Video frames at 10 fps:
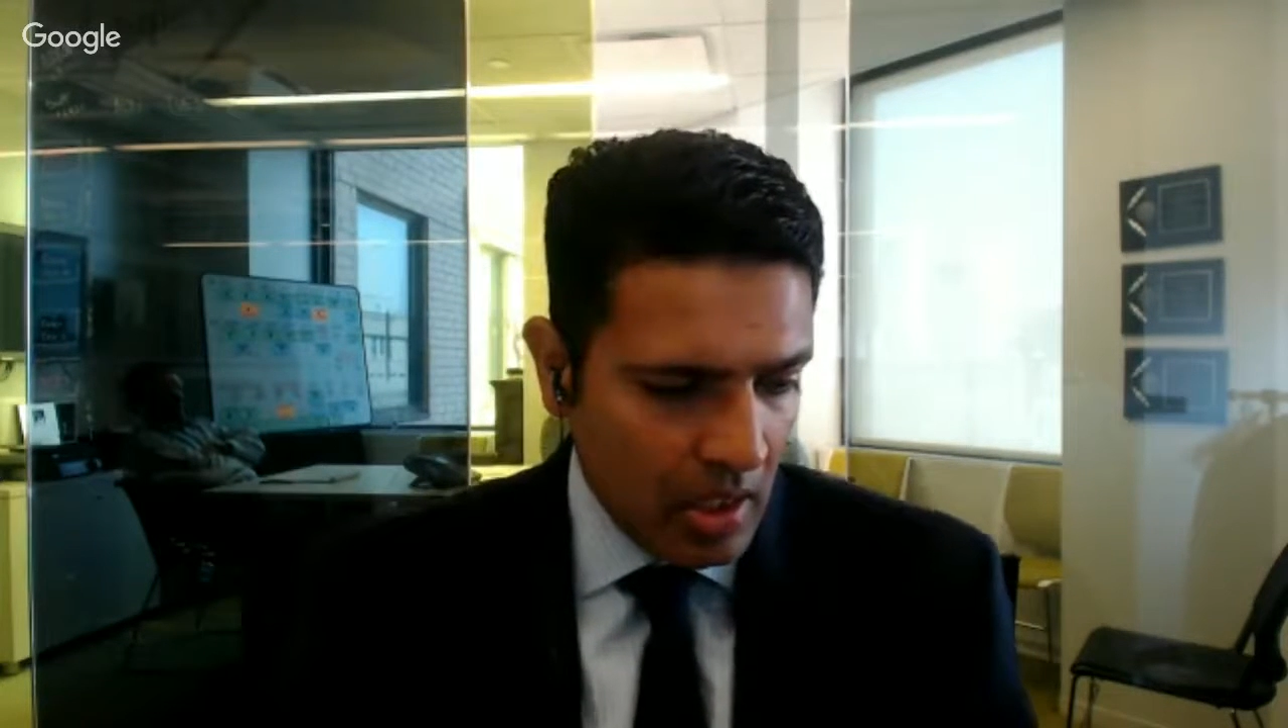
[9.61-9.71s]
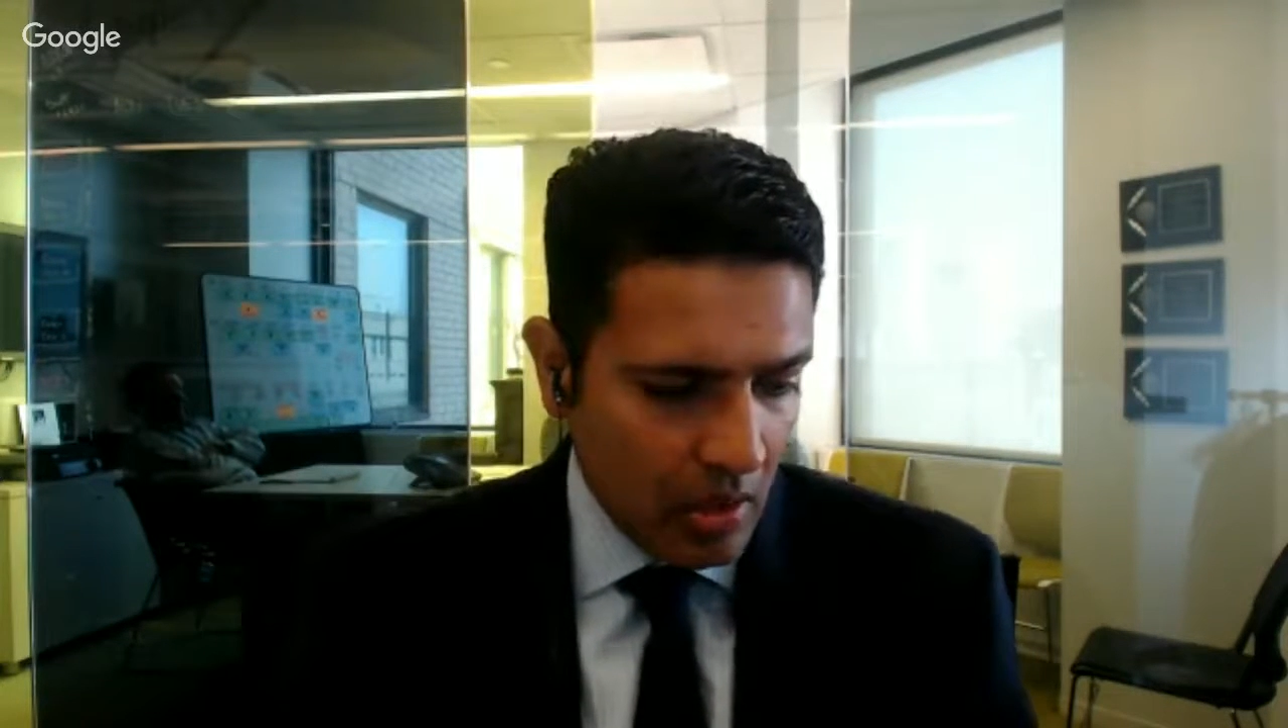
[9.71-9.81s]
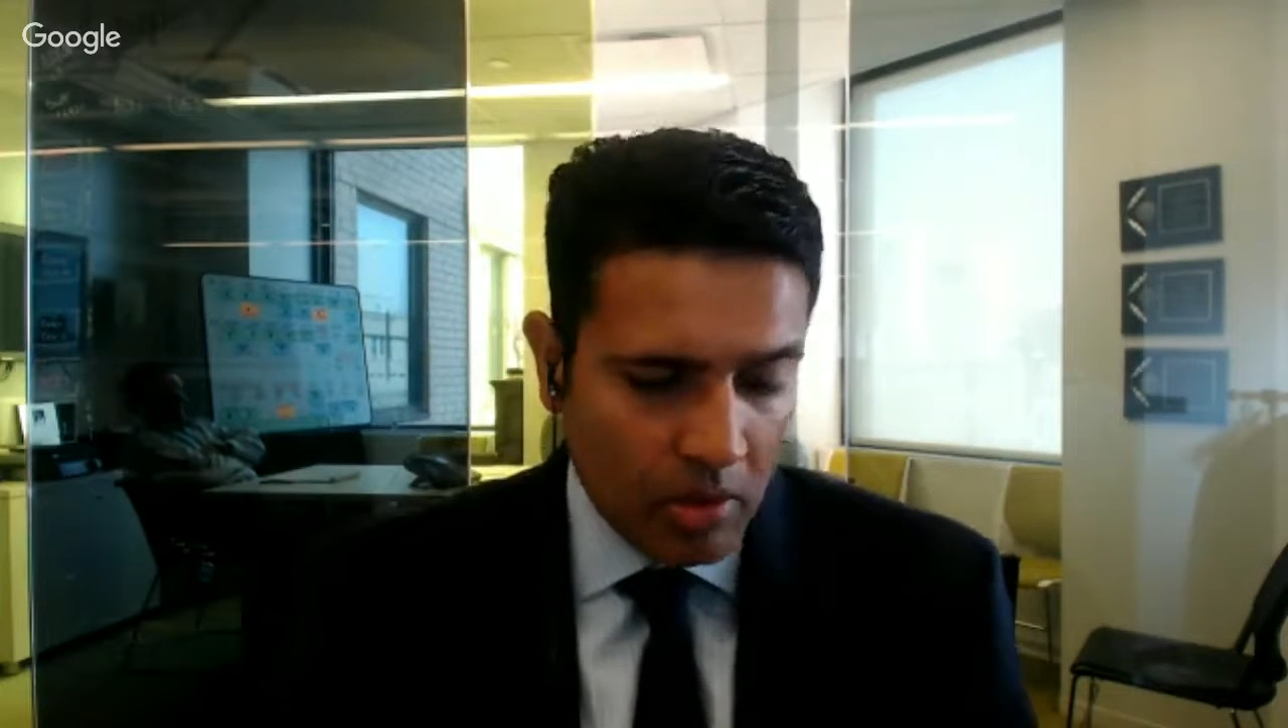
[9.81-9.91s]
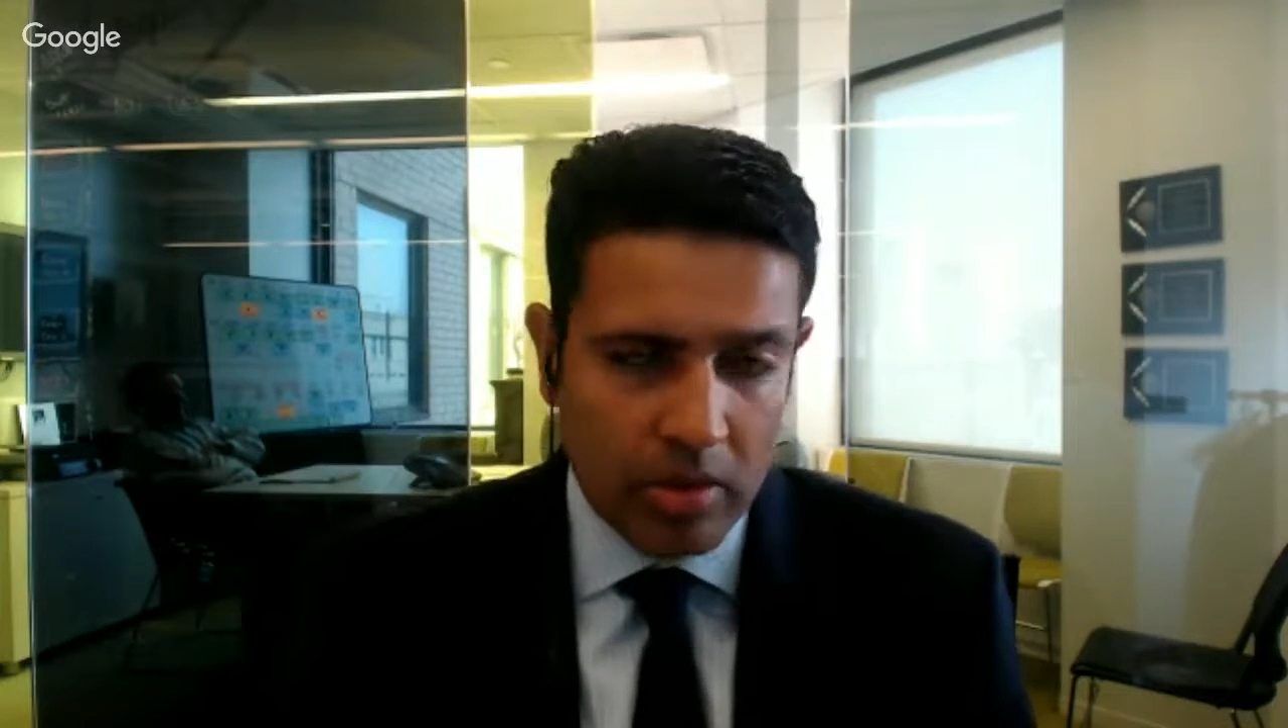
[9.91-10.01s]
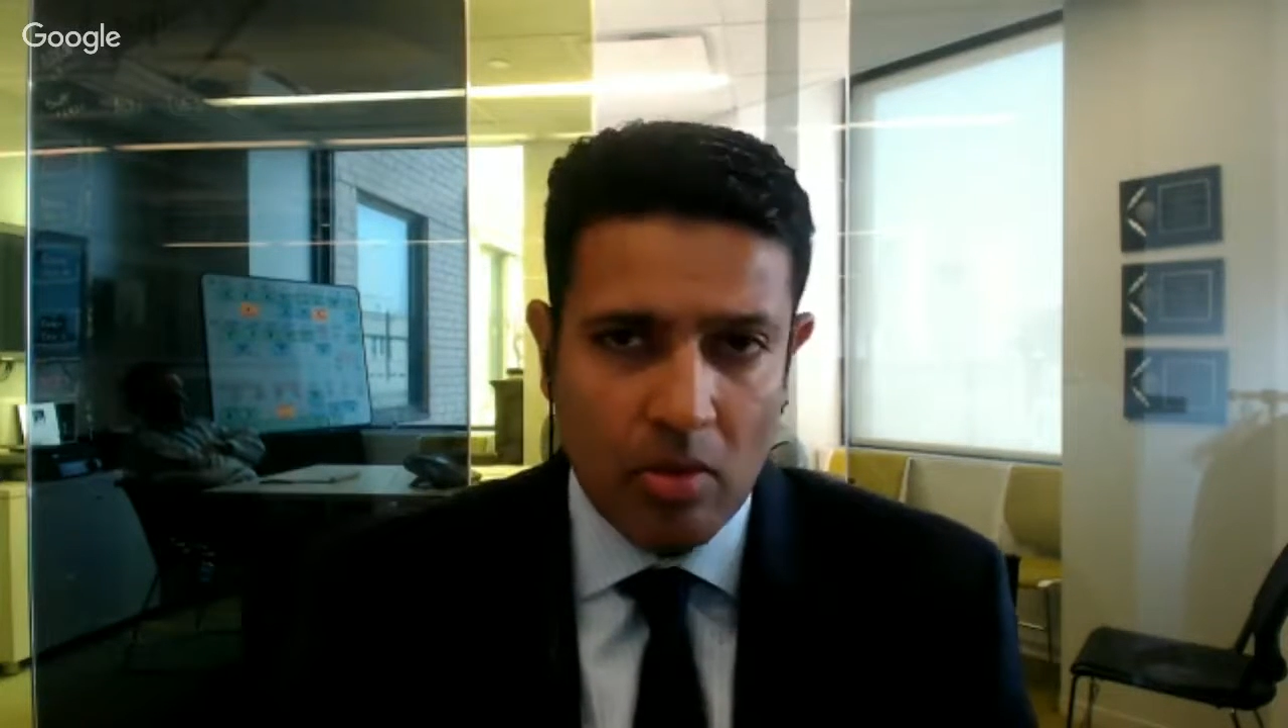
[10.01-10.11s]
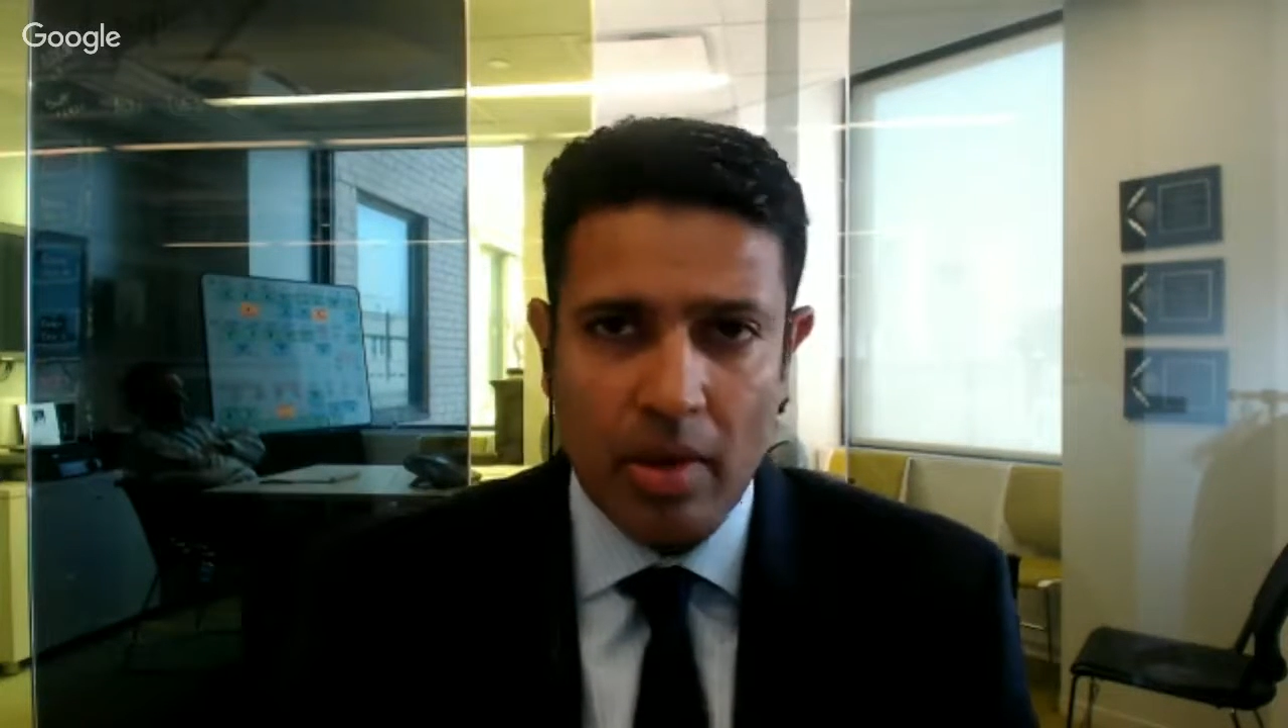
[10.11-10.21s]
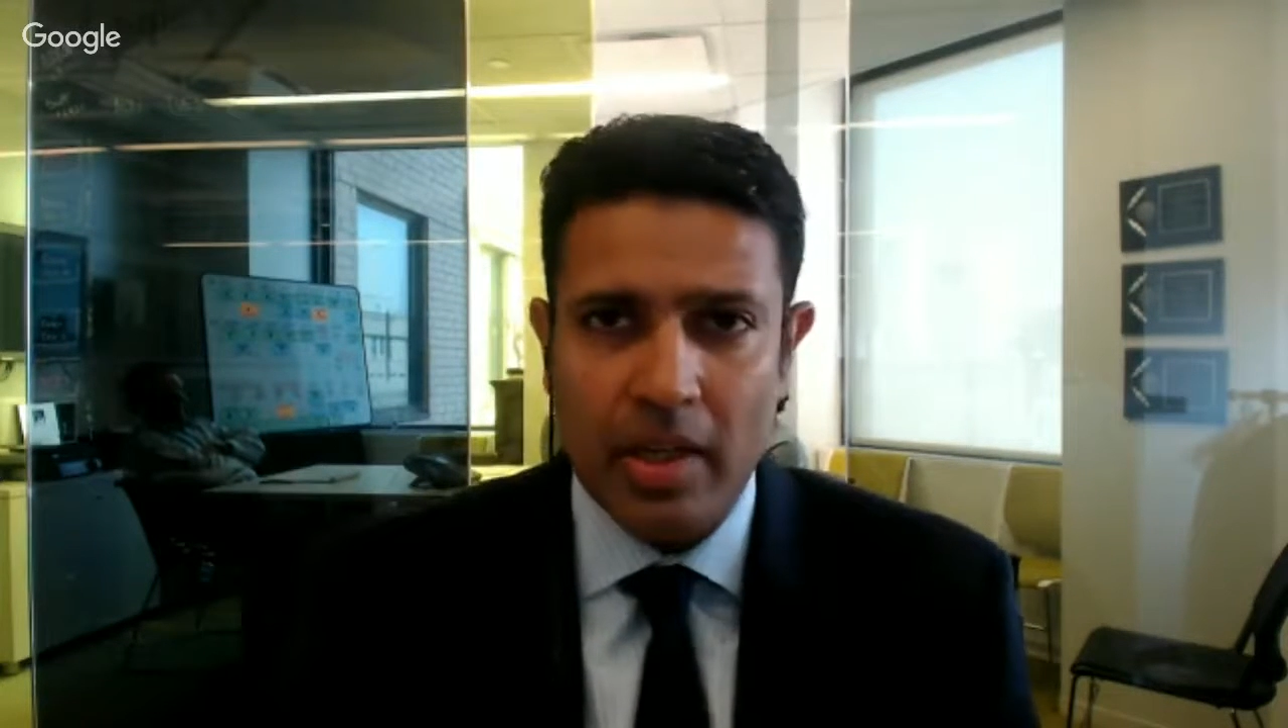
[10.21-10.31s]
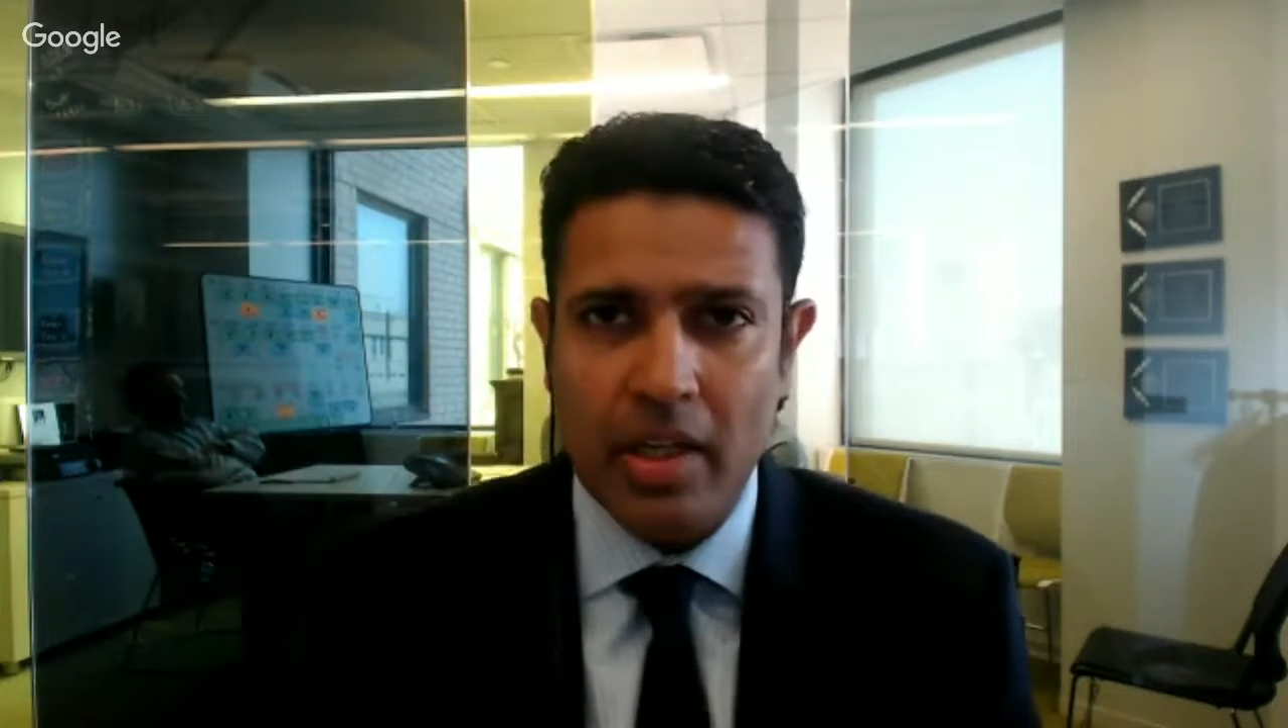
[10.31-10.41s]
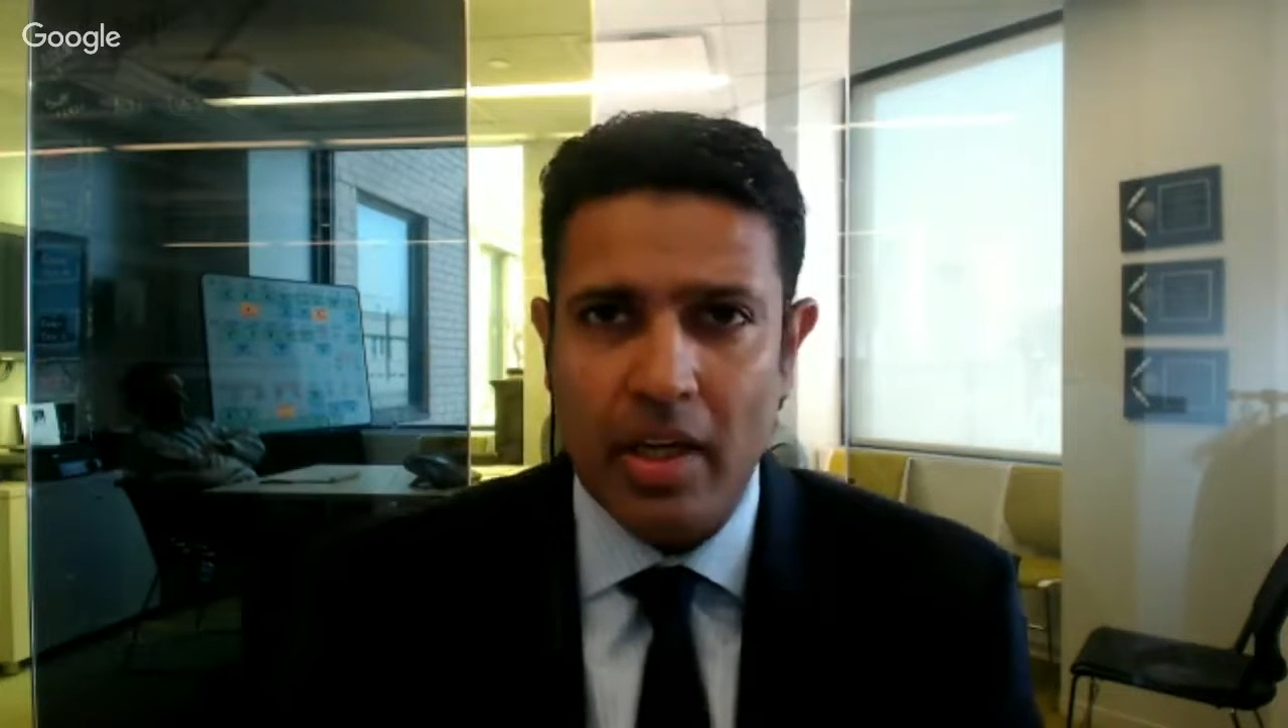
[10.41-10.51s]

earthquake in